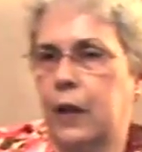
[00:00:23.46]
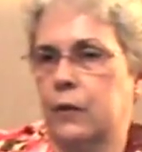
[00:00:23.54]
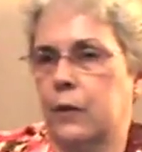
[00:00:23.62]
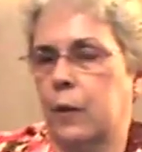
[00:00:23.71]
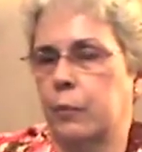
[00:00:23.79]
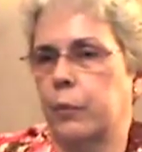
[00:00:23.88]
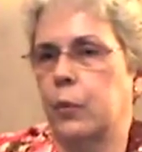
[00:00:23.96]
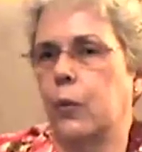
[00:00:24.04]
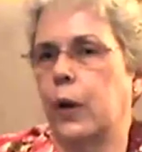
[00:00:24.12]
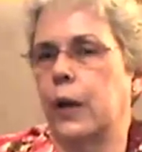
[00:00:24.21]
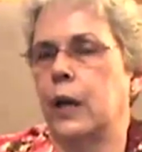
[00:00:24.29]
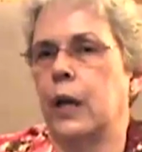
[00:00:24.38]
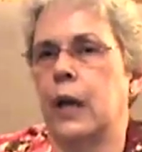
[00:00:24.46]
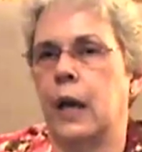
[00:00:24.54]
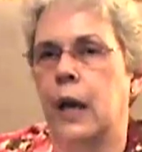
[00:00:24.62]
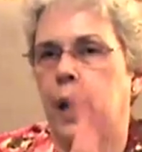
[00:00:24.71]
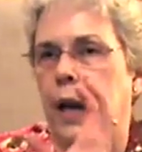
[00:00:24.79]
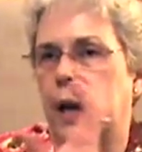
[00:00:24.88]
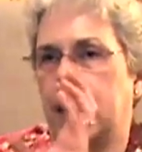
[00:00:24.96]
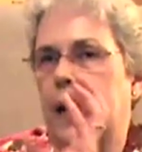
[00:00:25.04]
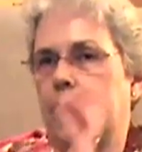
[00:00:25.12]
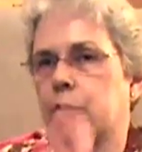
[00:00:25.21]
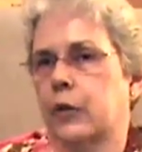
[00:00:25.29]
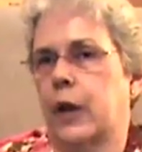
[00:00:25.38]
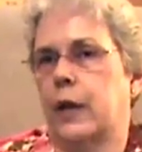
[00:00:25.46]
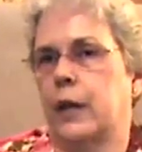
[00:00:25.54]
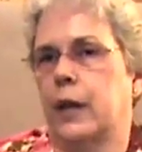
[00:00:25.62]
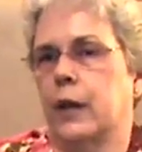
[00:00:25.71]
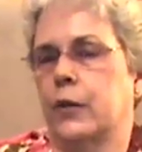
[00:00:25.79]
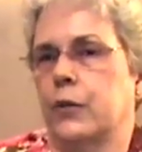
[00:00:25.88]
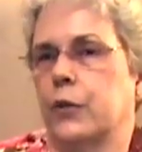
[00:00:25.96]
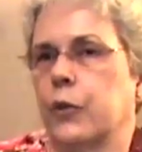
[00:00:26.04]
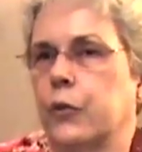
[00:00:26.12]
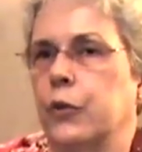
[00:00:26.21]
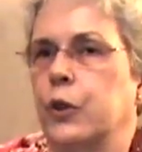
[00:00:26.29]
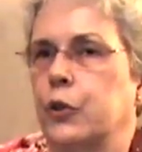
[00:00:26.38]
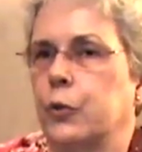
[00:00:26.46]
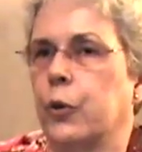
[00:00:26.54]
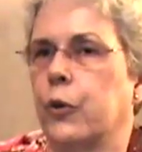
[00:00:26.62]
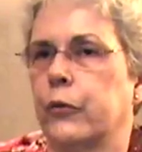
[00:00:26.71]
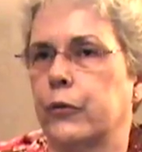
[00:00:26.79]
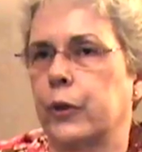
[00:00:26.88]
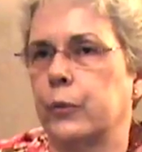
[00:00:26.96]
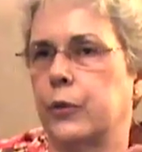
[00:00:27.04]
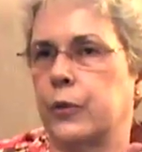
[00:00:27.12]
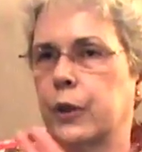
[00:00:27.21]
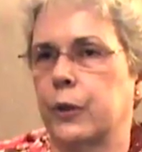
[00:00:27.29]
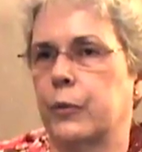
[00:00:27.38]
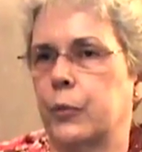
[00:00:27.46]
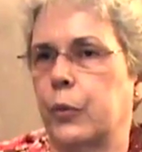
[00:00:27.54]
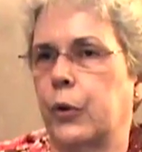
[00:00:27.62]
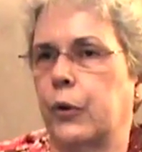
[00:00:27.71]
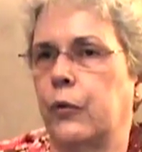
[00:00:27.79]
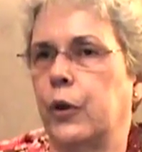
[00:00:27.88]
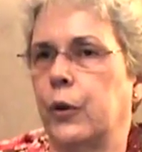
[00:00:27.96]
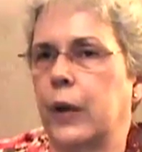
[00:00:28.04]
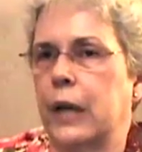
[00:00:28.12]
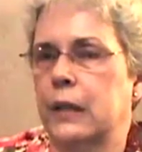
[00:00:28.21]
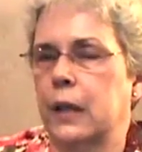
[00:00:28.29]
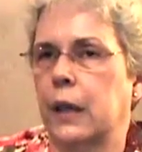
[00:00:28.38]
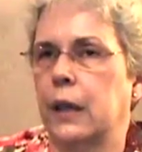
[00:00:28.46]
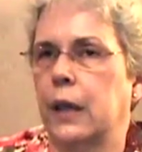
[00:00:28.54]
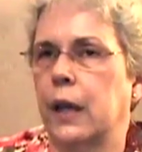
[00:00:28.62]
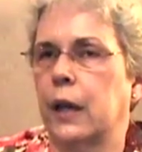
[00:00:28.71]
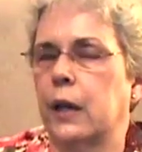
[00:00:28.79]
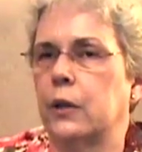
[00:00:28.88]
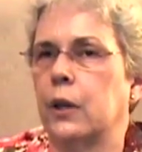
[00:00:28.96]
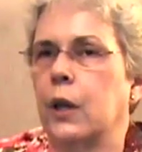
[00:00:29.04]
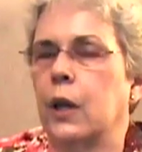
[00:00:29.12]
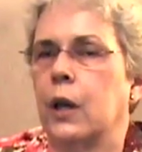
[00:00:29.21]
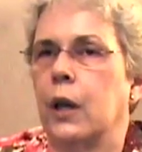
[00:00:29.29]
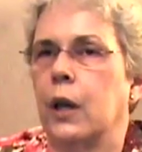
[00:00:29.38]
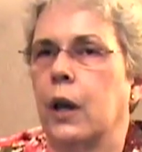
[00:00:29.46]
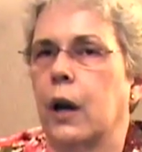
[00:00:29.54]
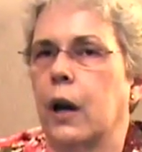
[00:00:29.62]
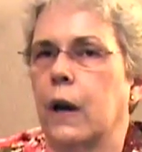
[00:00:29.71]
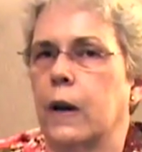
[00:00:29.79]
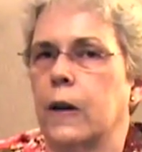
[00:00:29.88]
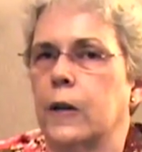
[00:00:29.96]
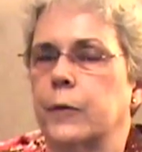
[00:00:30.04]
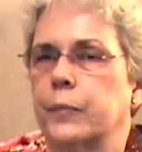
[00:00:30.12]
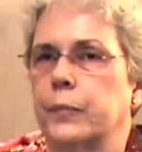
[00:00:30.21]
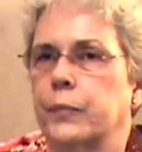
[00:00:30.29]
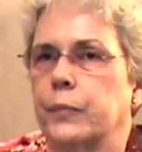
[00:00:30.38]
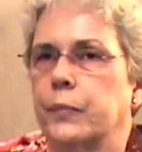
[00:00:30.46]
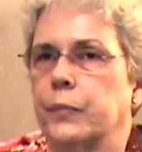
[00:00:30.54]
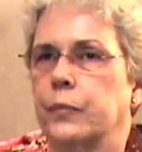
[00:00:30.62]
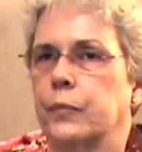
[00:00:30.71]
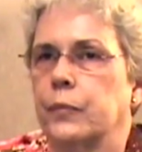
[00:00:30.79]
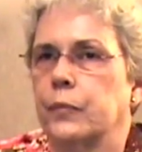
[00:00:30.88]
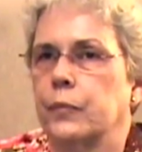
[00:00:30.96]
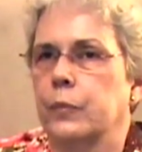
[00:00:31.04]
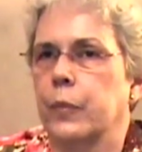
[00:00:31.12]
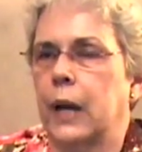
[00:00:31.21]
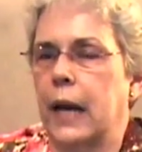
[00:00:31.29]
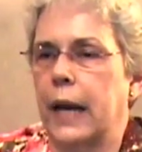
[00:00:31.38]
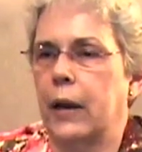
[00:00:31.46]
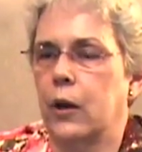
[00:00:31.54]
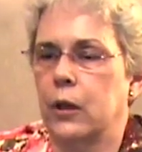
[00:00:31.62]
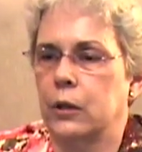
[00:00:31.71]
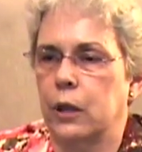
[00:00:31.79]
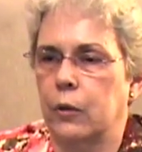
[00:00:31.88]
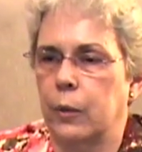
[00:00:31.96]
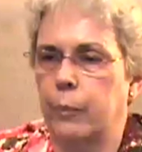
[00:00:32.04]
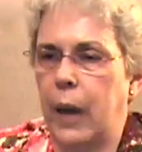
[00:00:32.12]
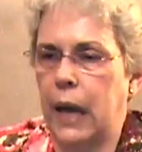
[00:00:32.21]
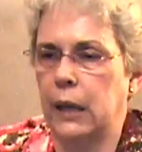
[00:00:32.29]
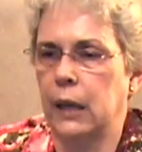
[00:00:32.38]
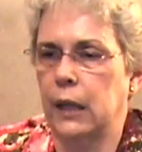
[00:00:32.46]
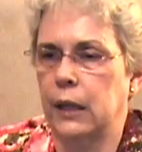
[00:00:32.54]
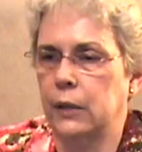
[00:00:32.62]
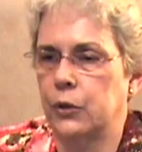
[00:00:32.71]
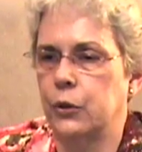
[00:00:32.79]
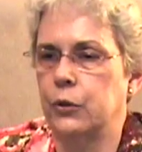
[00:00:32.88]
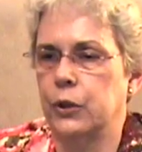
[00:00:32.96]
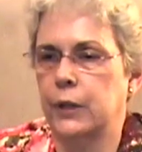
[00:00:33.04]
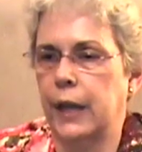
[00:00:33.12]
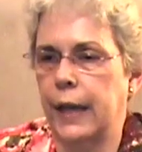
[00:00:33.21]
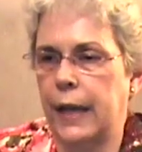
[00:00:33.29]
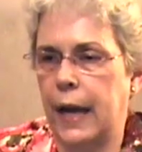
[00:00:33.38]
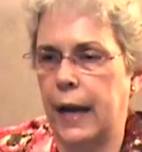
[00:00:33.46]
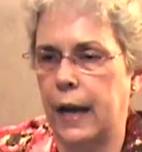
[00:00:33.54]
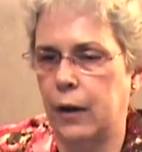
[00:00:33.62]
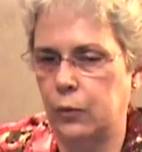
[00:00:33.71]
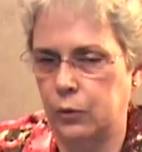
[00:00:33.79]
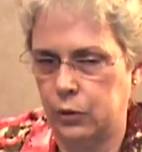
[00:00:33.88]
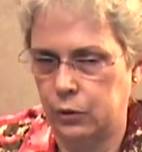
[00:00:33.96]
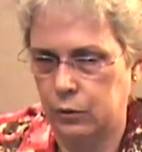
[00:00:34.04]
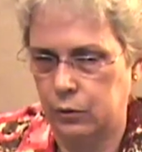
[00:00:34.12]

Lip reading: at some point, and I try to get as good a visual from the victim's point of view as I can. But I also am battling to stay out